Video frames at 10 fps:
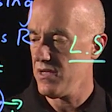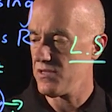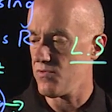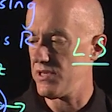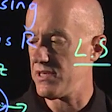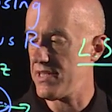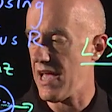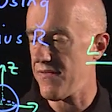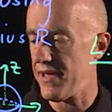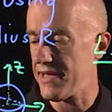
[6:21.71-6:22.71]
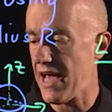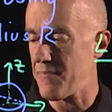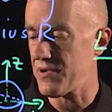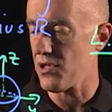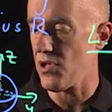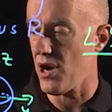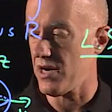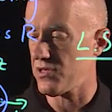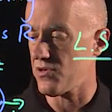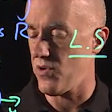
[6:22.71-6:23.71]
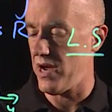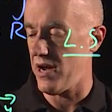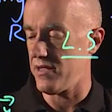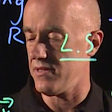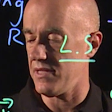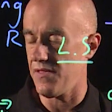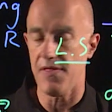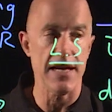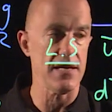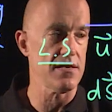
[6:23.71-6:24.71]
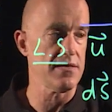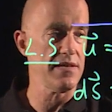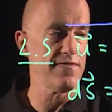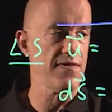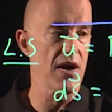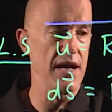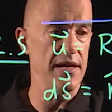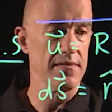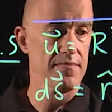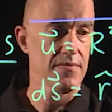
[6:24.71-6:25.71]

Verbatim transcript: So we just have a capital R squared d theta d phi.